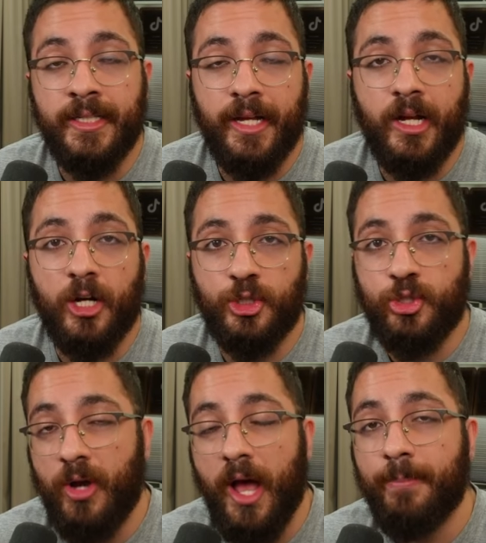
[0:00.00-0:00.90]
They got
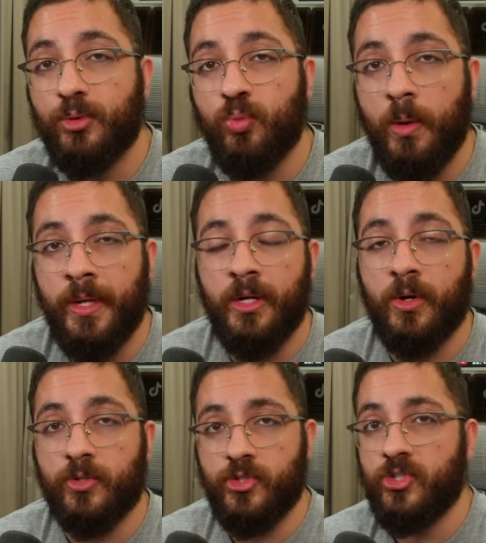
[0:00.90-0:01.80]
trapped. Women
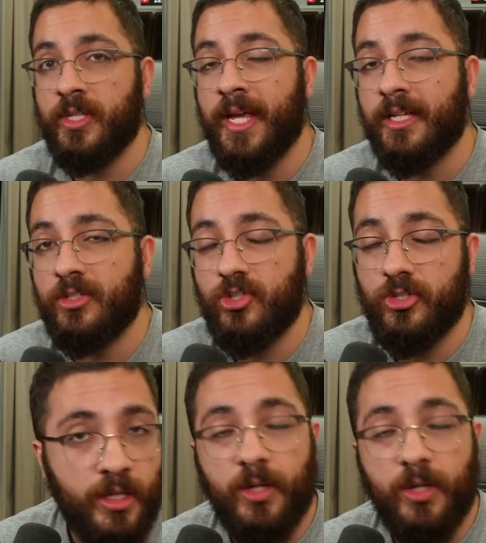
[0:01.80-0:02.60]
are snakes.